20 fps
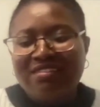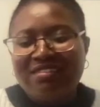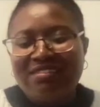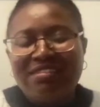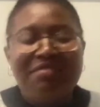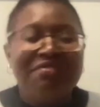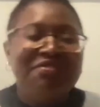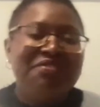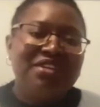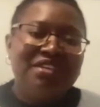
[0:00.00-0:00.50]

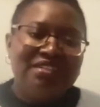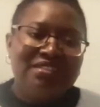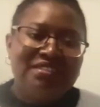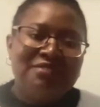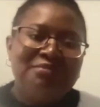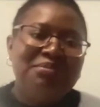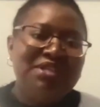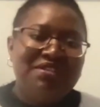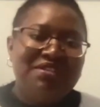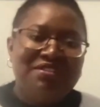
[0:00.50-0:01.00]

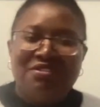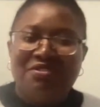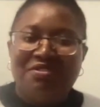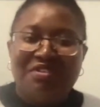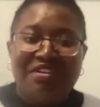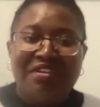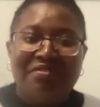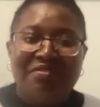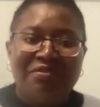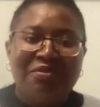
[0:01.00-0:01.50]
different based
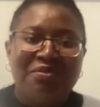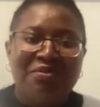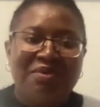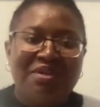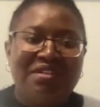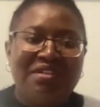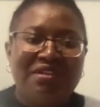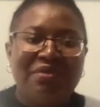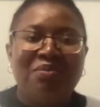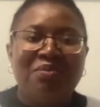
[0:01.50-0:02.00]
on
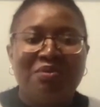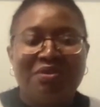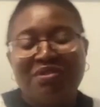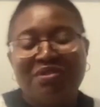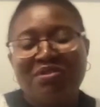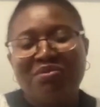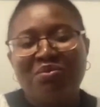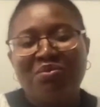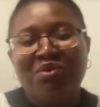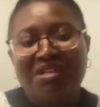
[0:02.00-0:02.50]
everyone and what
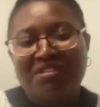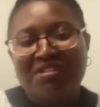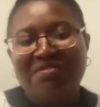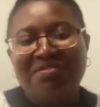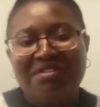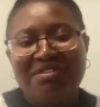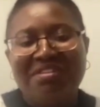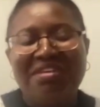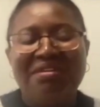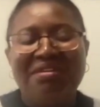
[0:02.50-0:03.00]
works
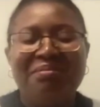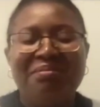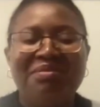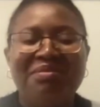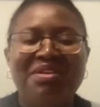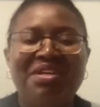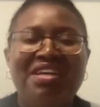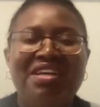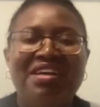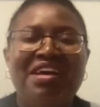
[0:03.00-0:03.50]
for them.
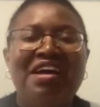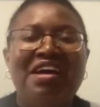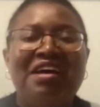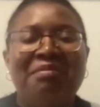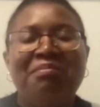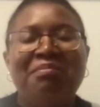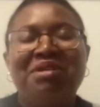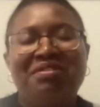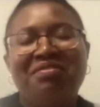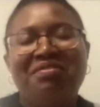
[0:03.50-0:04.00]

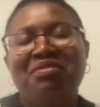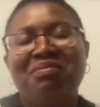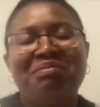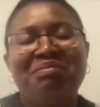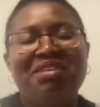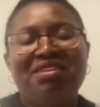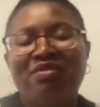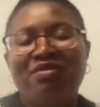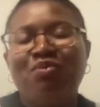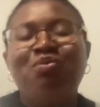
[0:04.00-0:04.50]
But for
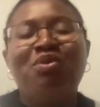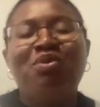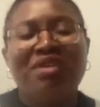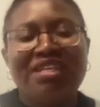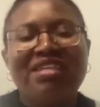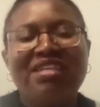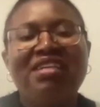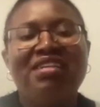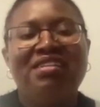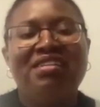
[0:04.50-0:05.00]
me,
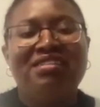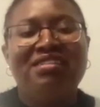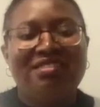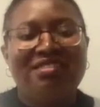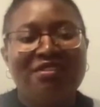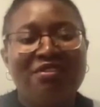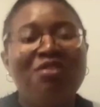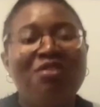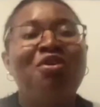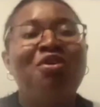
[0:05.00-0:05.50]
walking
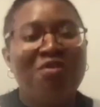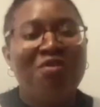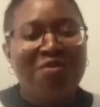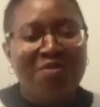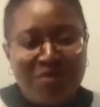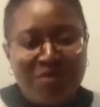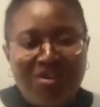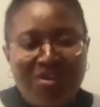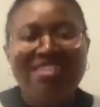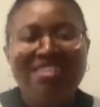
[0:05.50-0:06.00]

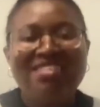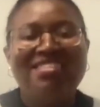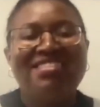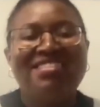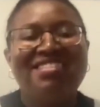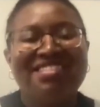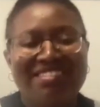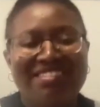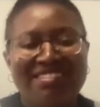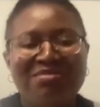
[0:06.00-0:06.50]
long walks
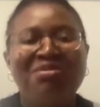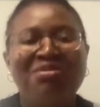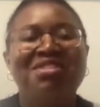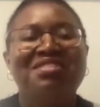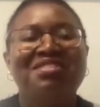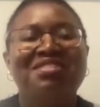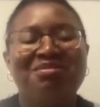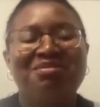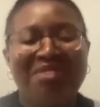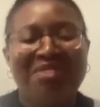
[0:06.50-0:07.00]
is
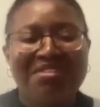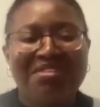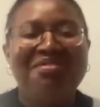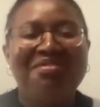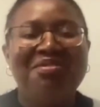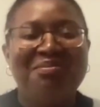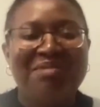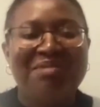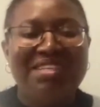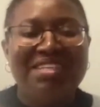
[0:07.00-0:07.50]
what
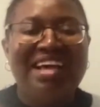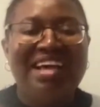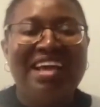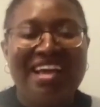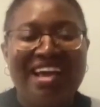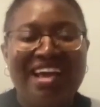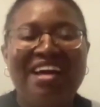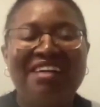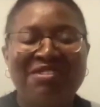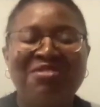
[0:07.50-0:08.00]
works for me. I
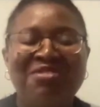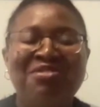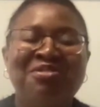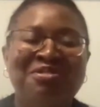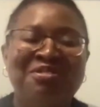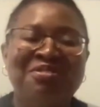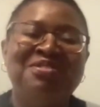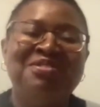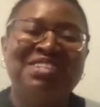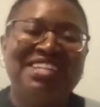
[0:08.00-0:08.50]
have to
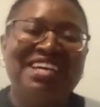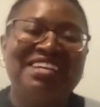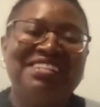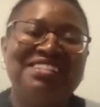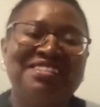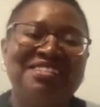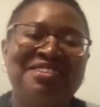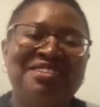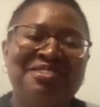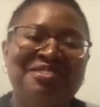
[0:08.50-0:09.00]
go for
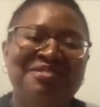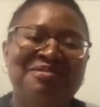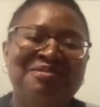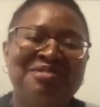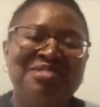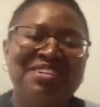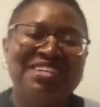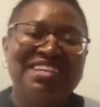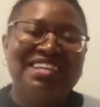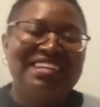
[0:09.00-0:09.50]
that long
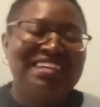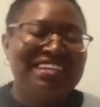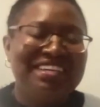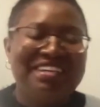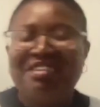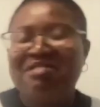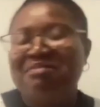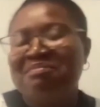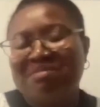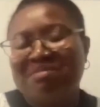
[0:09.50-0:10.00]
walk, and I
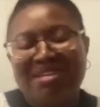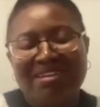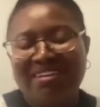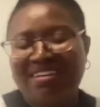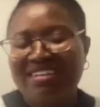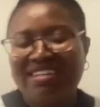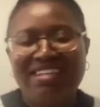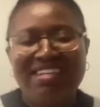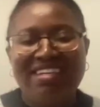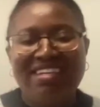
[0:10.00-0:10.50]
come back
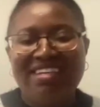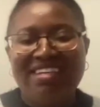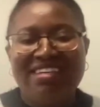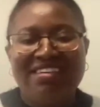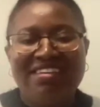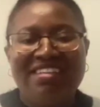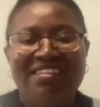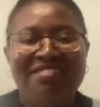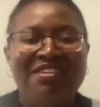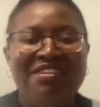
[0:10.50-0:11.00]

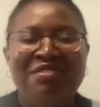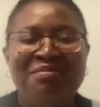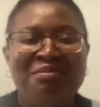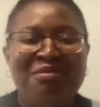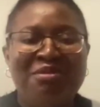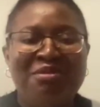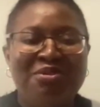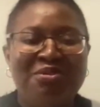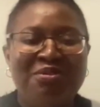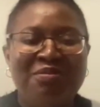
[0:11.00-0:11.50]

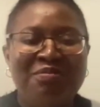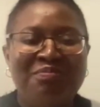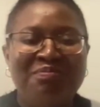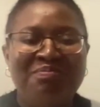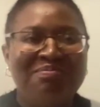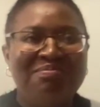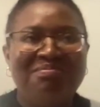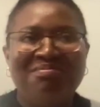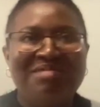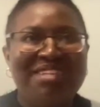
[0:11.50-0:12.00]
even
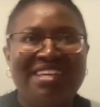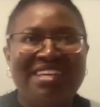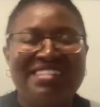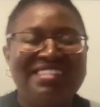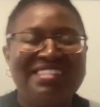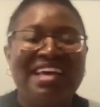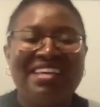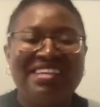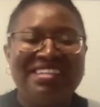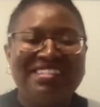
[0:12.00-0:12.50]
more
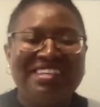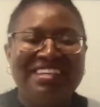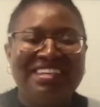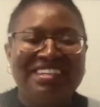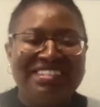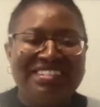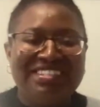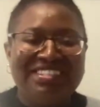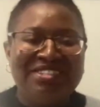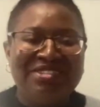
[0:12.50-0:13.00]

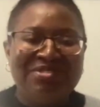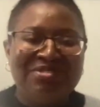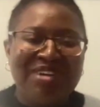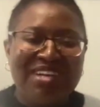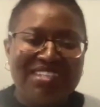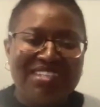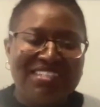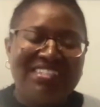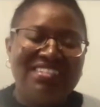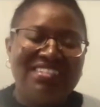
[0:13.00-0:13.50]
excited to
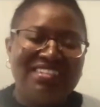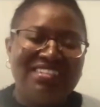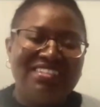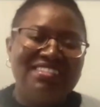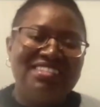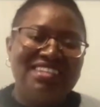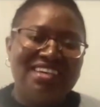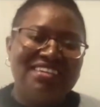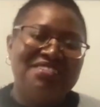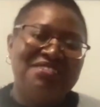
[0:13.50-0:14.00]
actually
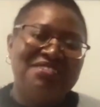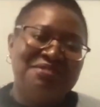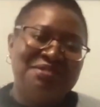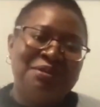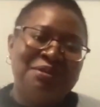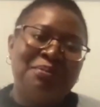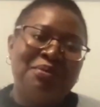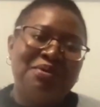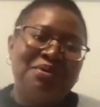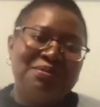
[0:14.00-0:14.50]
tackle
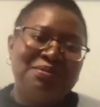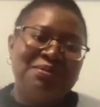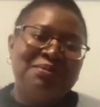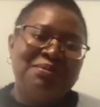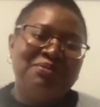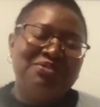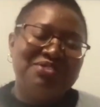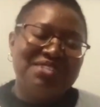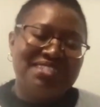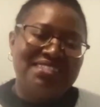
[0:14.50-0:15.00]
the
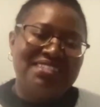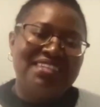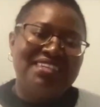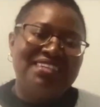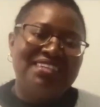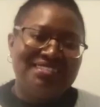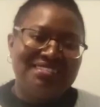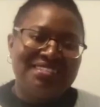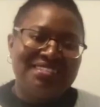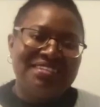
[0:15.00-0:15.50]
problem for the
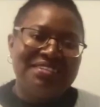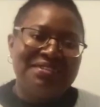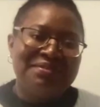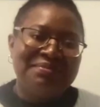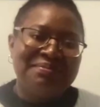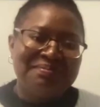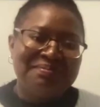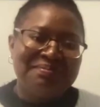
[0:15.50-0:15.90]
second time.